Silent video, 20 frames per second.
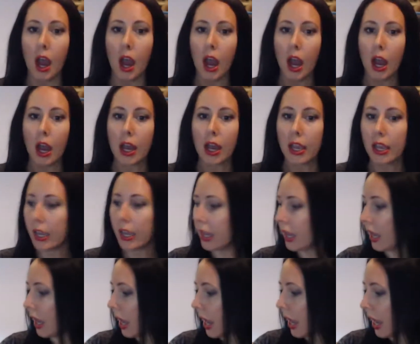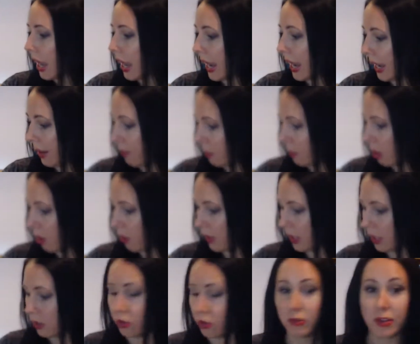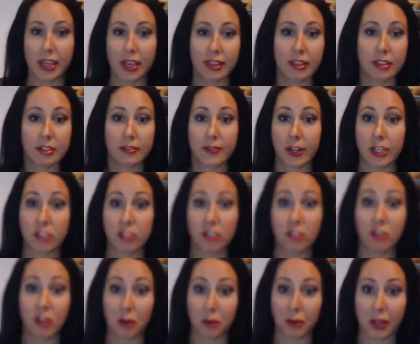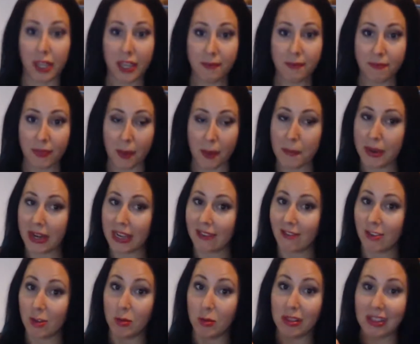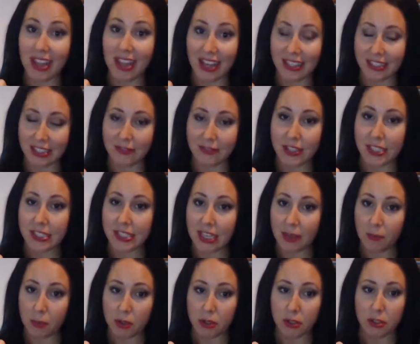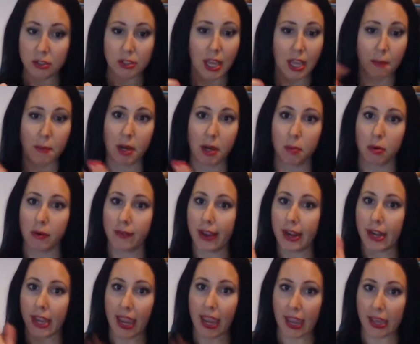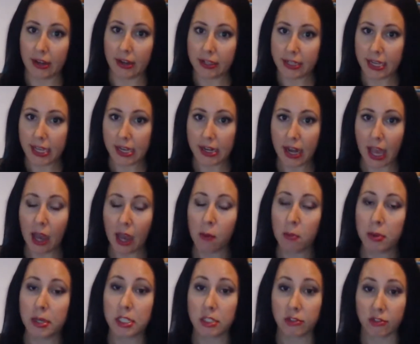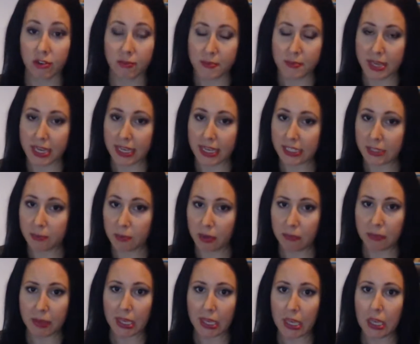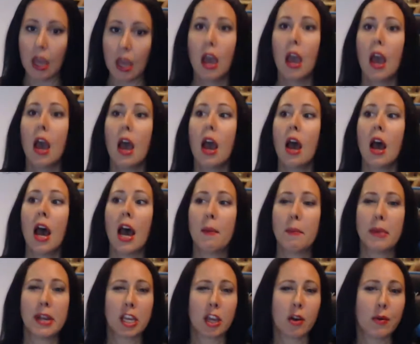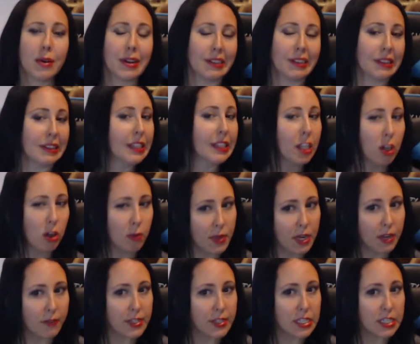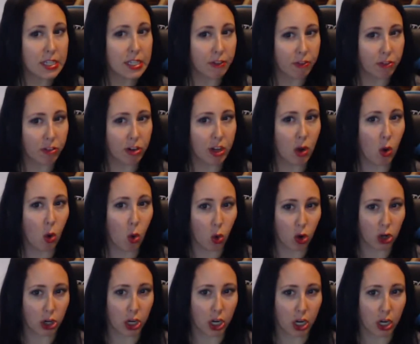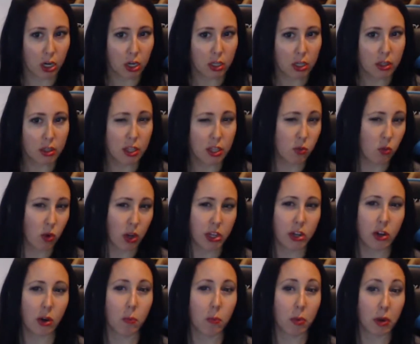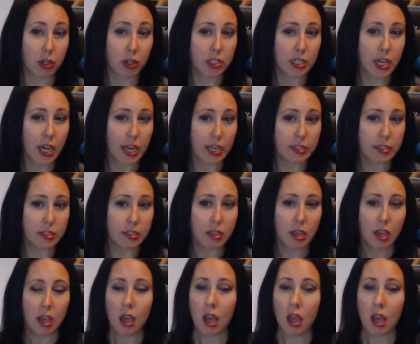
I am going to take this very slowly. I'm going to give you lots of examples. I'm going to provide annotated outputs from PSPP. I'm going to go in a little bit of a different order than what your book does.